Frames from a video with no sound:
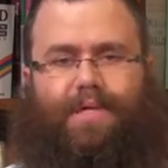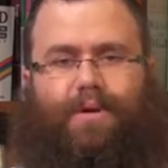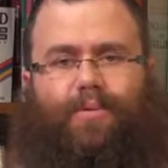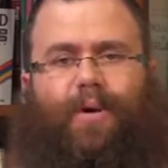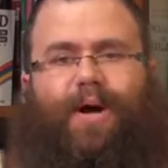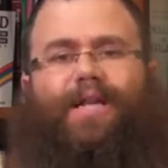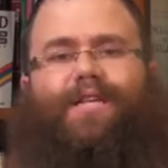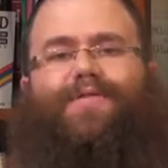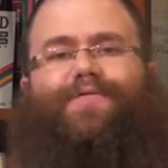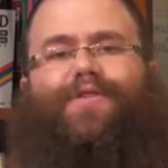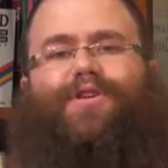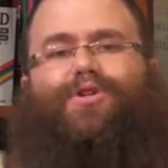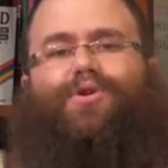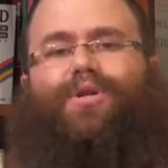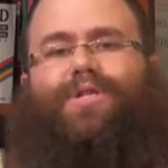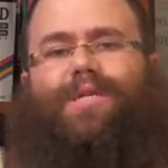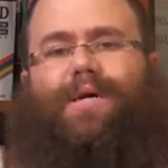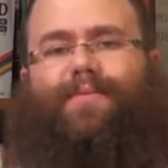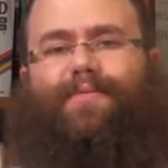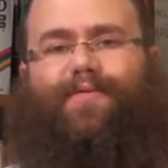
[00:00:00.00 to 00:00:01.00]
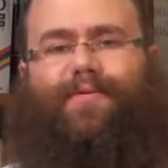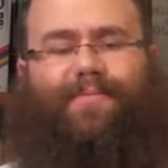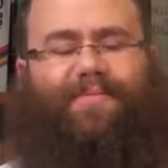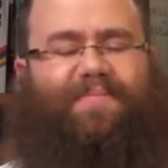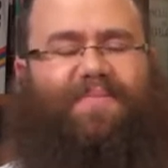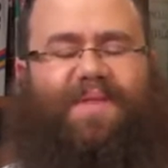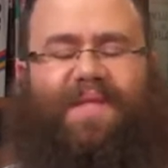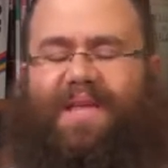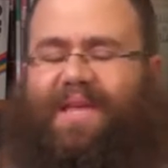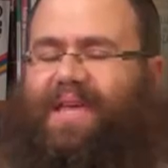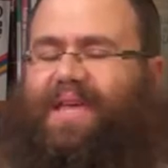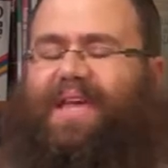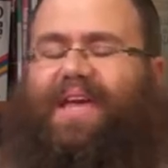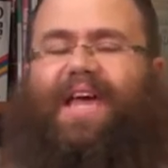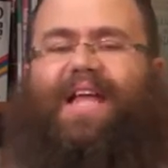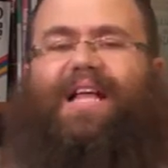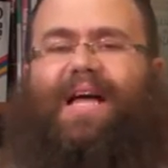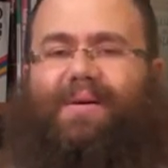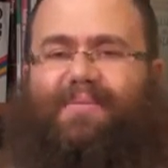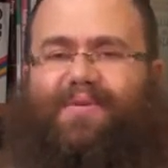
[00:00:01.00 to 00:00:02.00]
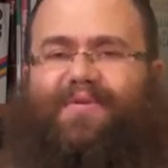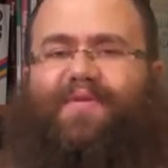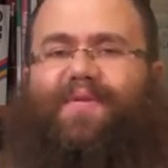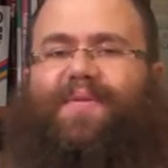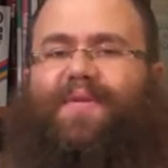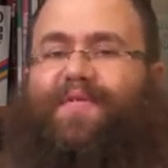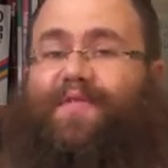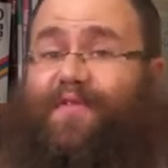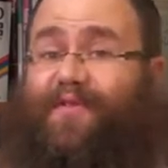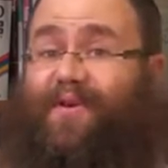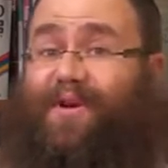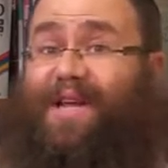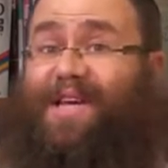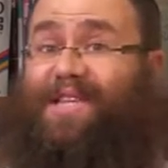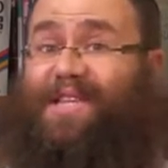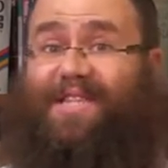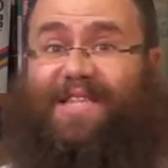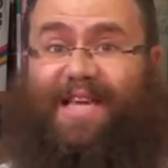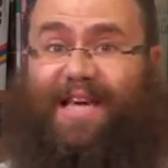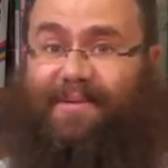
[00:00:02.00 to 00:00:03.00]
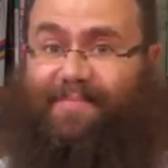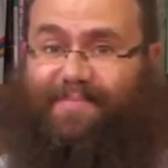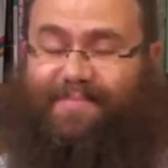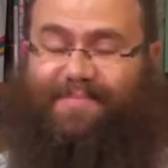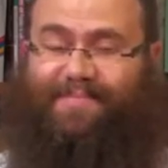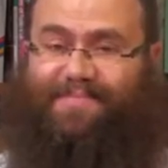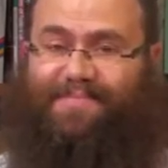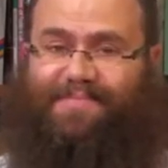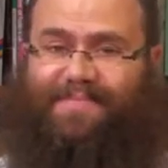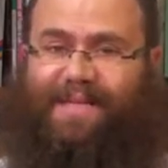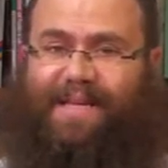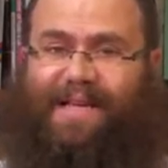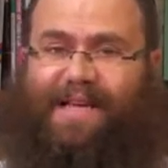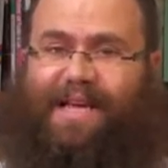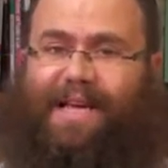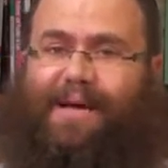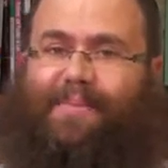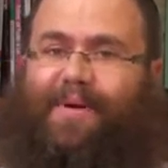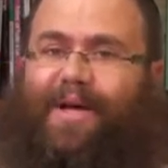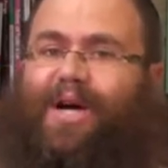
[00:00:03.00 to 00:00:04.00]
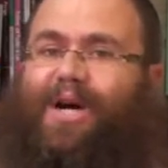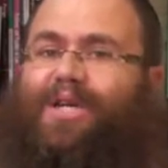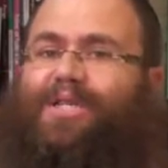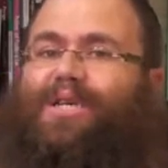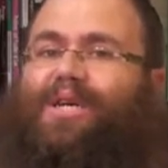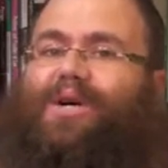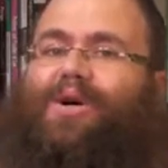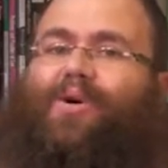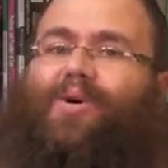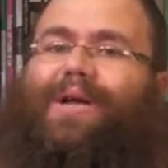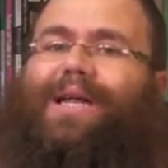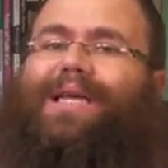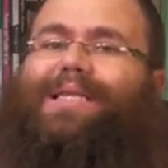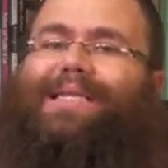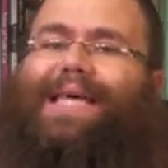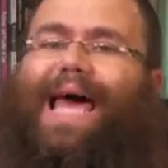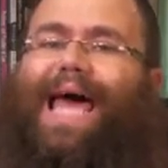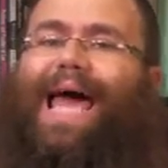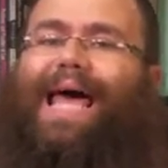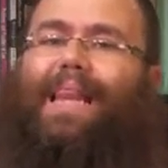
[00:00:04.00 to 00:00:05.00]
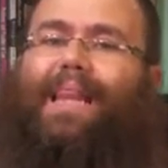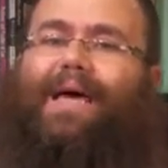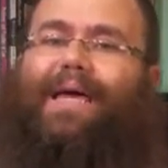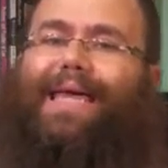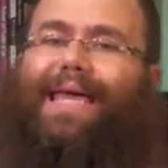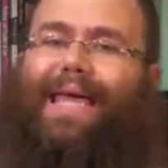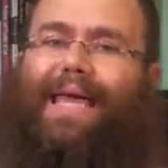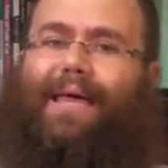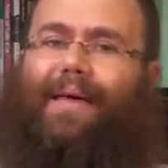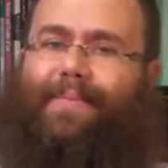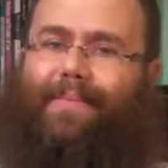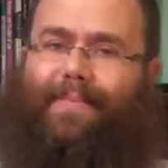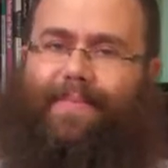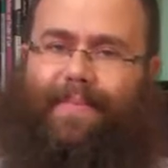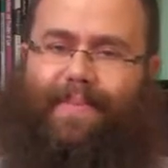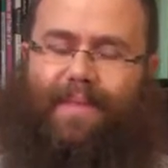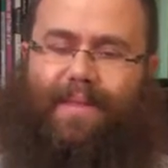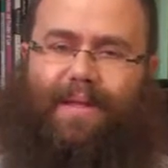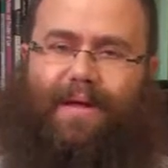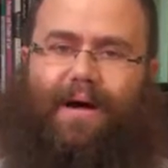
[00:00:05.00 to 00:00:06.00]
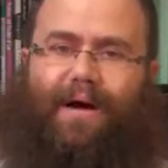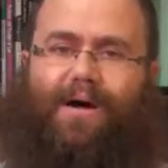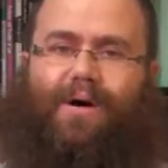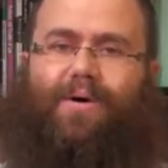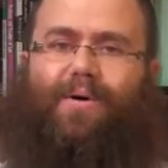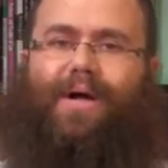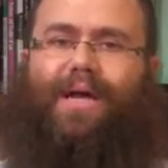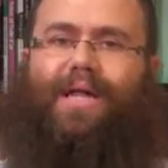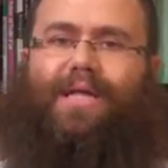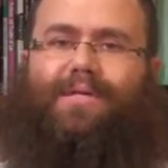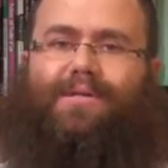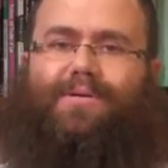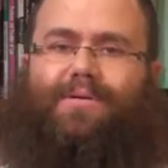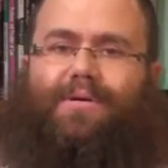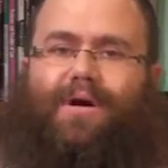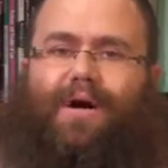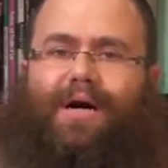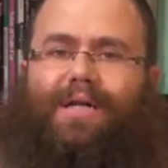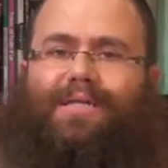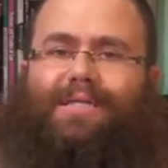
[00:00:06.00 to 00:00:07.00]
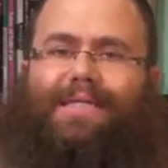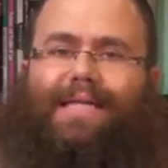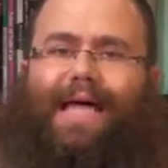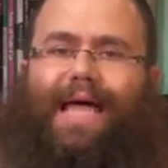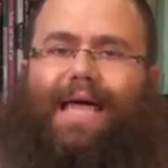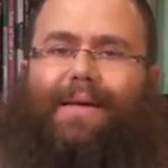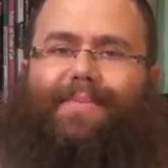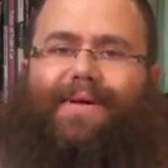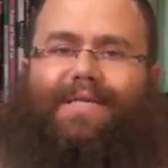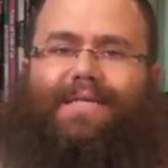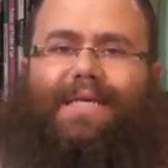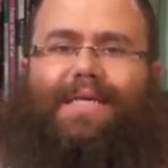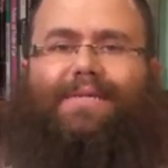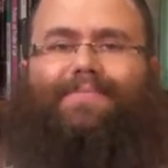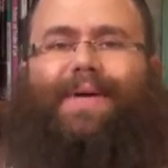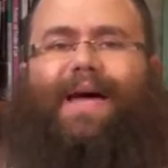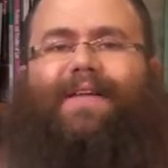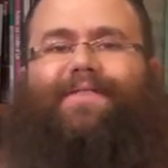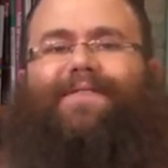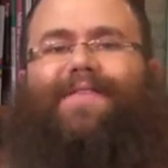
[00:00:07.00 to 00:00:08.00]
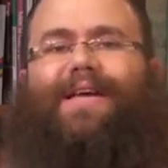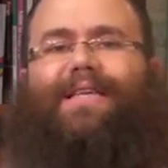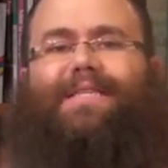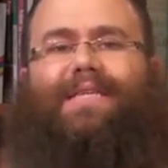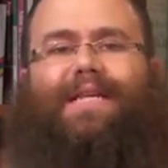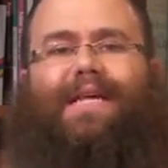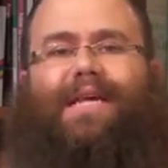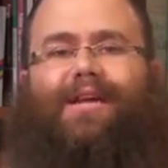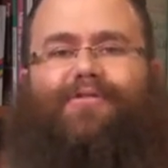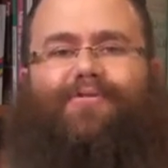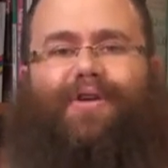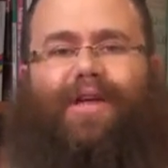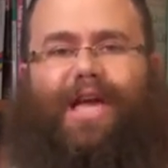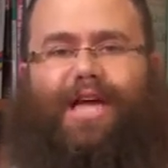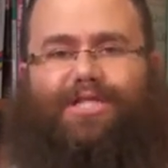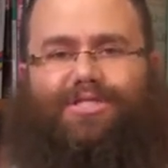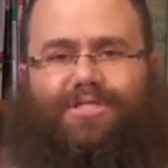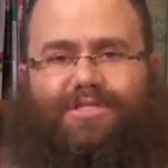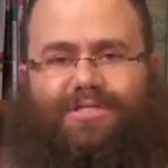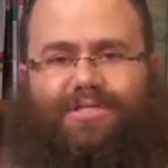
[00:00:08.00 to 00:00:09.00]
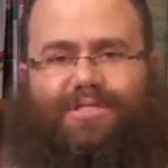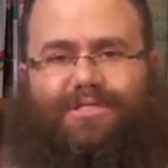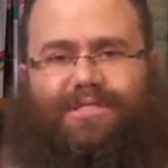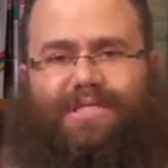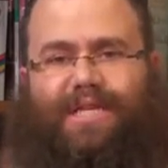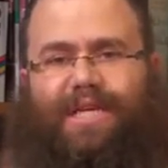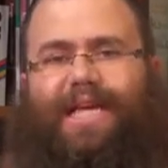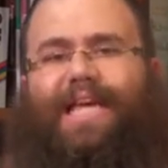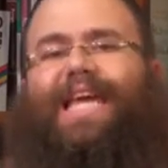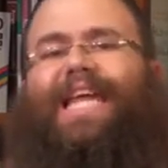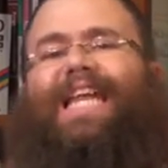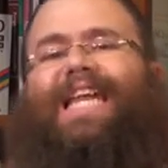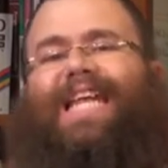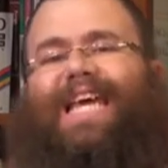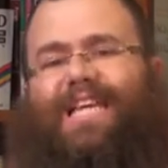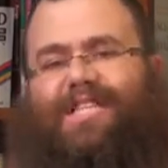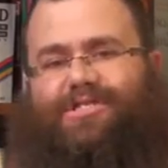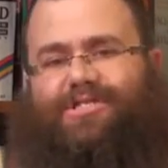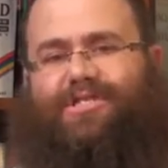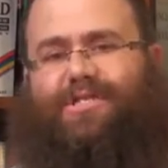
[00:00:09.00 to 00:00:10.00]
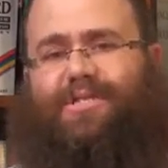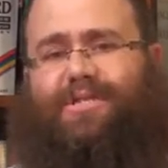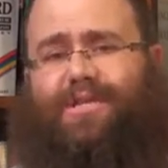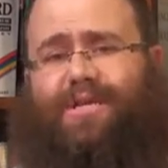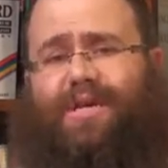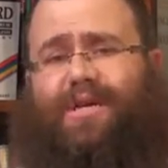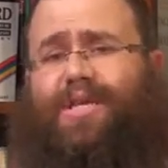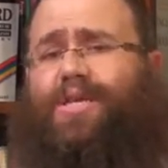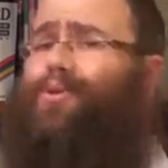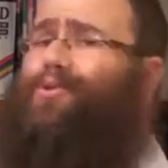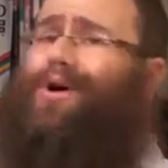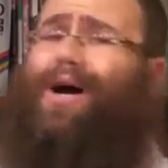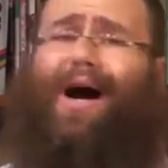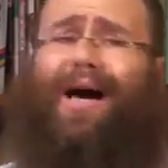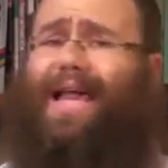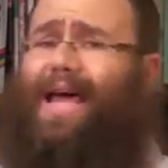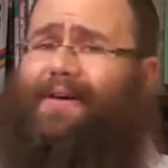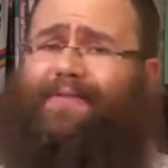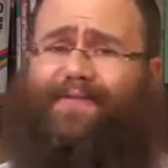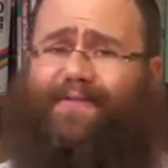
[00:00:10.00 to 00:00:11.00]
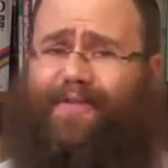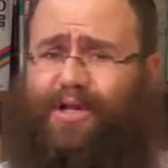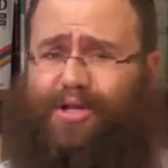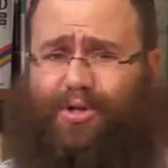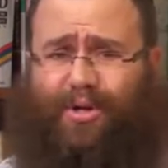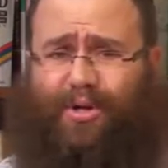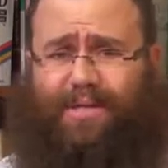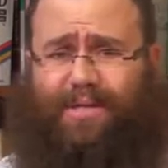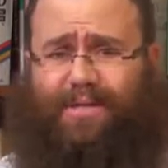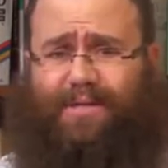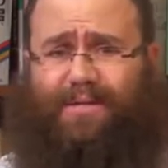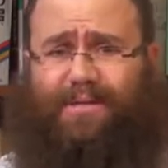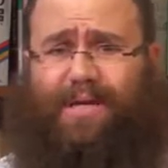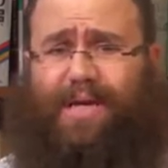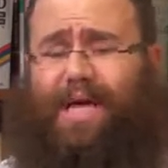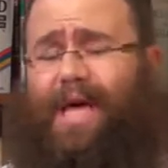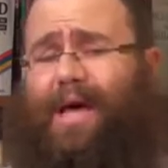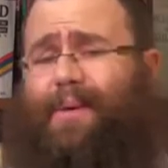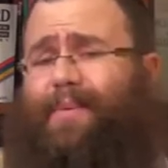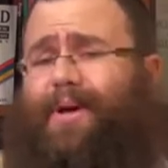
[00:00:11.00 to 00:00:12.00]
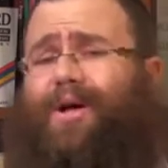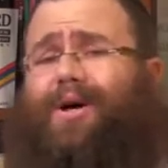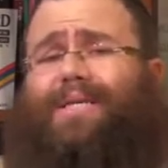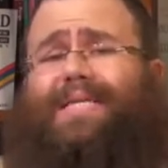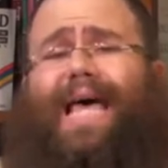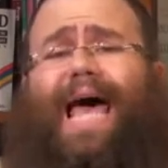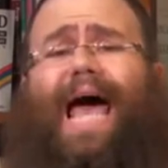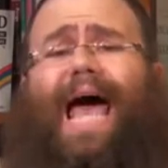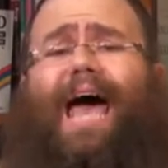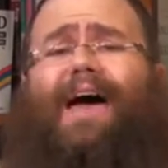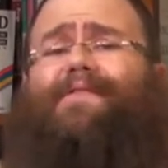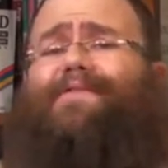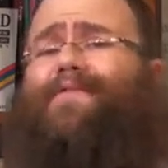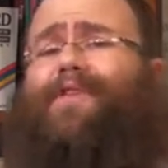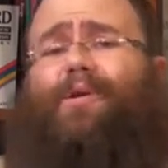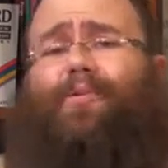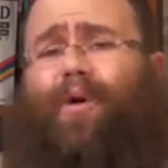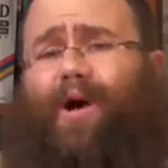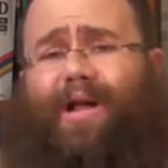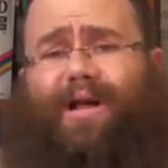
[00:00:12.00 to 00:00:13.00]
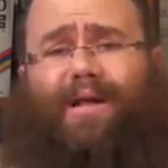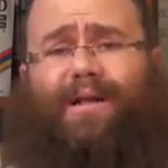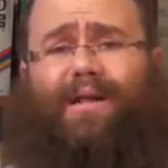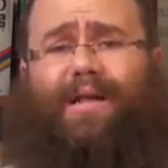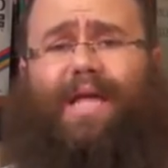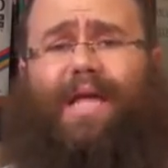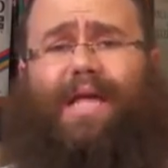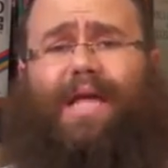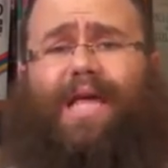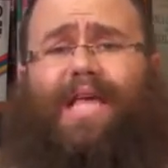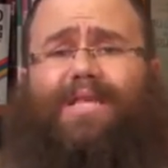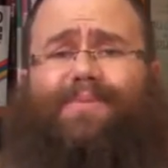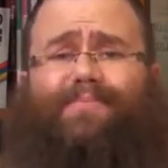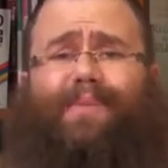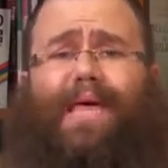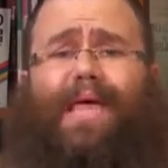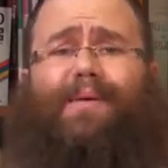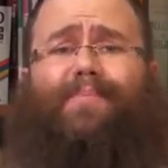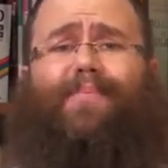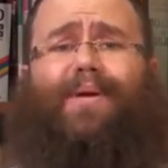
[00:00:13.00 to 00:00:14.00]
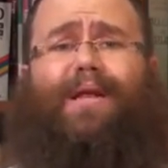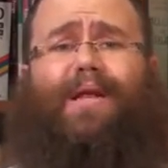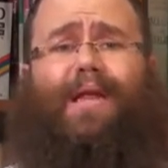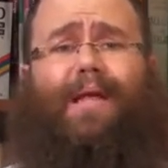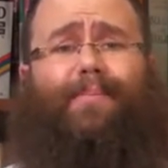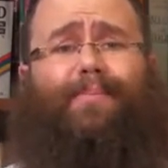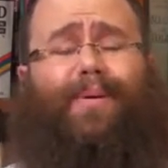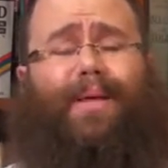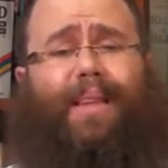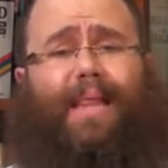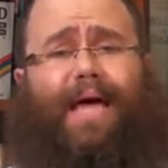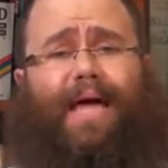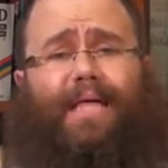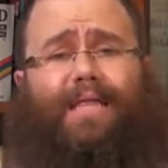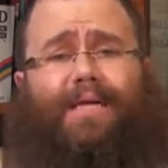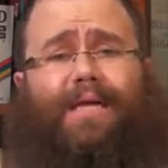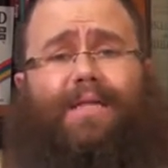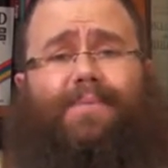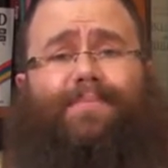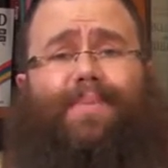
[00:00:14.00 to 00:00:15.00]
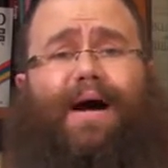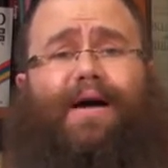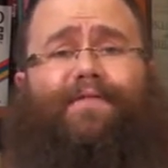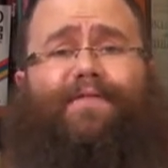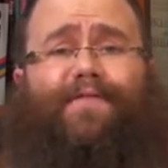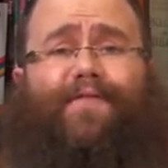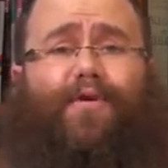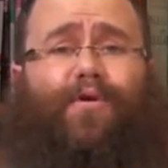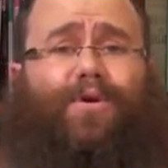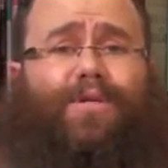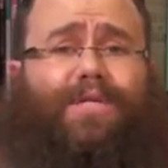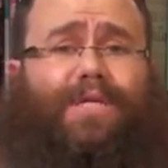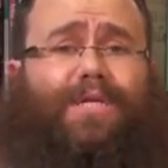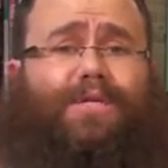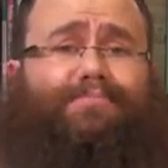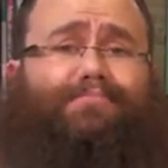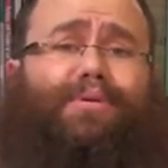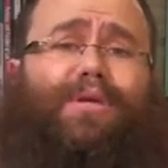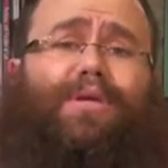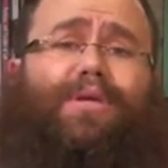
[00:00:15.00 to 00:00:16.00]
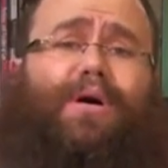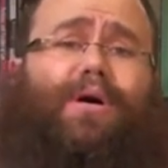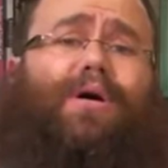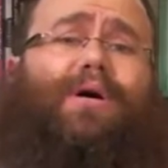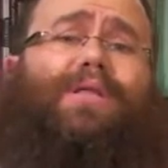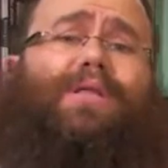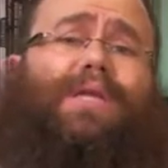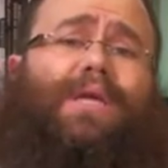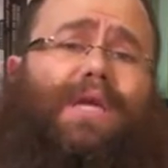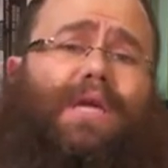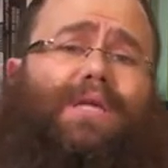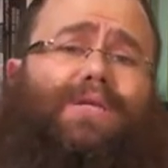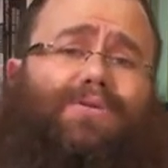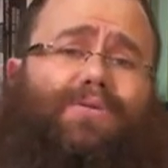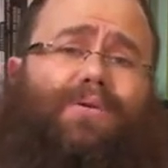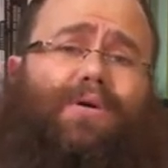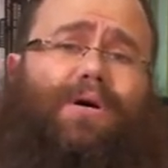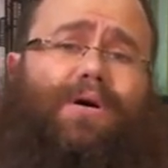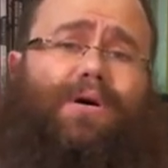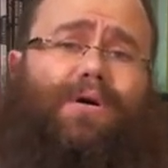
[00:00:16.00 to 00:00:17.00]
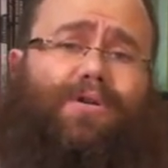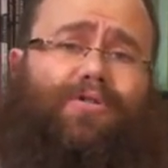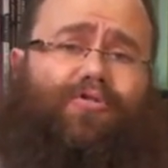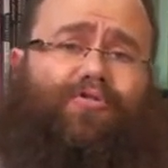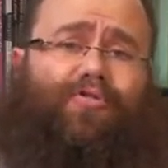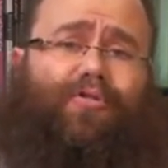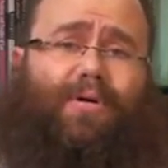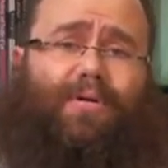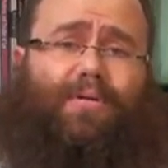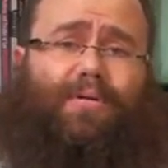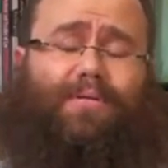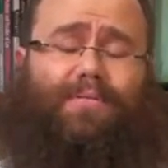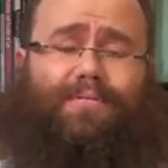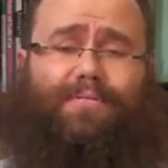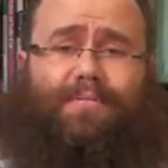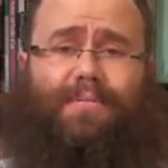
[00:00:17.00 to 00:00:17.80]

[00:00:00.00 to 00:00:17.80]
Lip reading: Where does free choice come from? It comes from the four-lettered name. Because according to Elokim, according to God's name as he's manifested in creation, in nature, you can't have free choice. Because everyone is being manipulated by forces beyond his or her control.